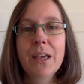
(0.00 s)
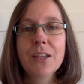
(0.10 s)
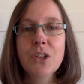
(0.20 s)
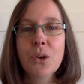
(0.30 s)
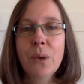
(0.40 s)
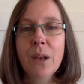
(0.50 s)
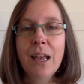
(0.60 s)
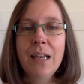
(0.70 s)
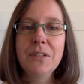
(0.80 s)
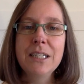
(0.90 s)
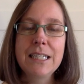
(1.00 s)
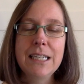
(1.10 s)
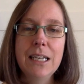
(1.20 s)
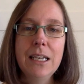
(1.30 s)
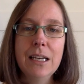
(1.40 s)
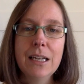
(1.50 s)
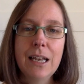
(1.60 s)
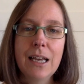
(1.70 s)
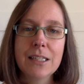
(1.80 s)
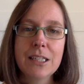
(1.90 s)
So when I lived in Sydney
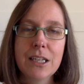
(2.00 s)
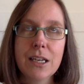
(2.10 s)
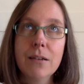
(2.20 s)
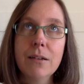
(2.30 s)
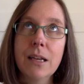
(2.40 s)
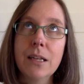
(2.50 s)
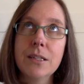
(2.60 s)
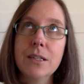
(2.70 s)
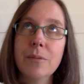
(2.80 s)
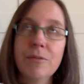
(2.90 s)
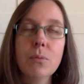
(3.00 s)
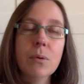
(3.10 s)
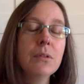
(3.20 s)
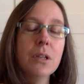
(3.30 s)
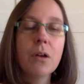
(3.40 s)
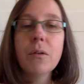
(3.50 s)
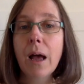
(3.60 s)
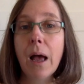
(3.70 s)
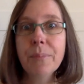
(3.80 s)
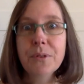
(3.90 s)
last year and the year before, well, you know,
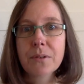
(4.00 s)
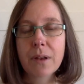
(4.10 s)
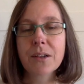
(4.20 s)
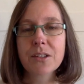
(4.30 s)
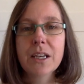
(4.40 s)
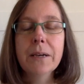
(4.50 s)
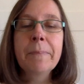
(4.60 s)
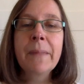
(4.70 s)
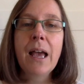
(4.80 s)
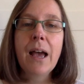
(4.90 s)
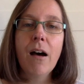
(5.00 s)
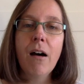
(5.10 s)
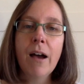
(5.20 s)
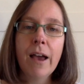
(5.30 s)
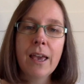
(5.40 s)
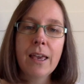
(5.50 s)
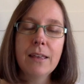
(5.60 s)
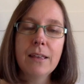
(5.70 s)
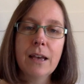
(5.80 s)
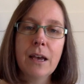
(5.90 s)
up to last year,
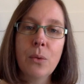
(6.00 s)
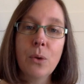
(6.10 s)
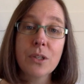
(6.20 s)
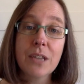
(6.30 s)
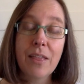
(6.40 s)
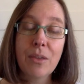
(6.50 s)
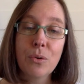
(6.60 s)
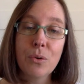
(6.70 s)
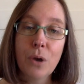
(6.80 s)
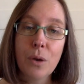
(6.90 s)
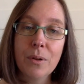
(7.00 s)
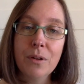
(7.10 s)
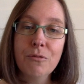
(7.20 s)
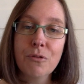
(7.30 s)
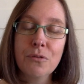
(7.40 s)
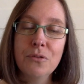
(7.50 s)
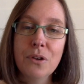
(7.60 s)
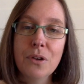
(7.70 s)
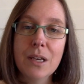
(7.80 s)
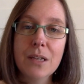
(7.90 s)
I worked at the Quill Gobelin for a few
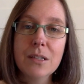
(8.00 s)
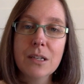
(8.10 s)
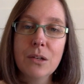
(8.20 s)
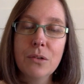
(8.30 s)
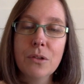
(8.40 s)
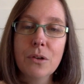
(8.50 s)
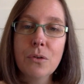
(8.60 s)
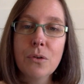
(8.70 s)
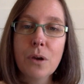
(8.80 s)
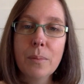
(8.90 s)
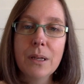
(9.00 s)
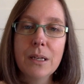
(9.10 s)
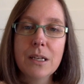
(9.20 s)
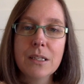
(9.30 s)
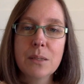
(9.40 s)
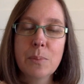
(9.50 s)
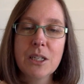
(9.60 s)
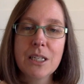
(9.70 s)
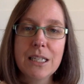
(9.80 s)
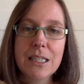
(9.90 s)
years. The Quill Gobelin is a
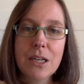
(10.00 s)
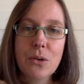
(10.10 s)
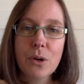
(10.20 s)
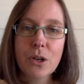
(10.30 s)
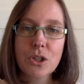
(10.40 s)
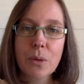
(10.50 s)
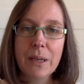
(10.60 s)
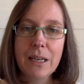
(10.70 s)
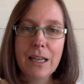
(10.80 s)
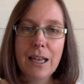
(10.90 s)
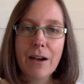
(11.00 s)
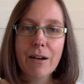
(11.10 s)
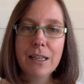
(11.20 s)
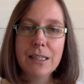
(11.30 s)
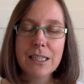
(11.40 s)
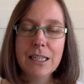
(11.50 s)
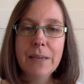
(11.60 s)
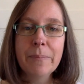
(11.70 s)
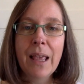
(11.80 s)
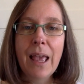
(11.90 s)
specialist needlework shop in Killara in Sydney,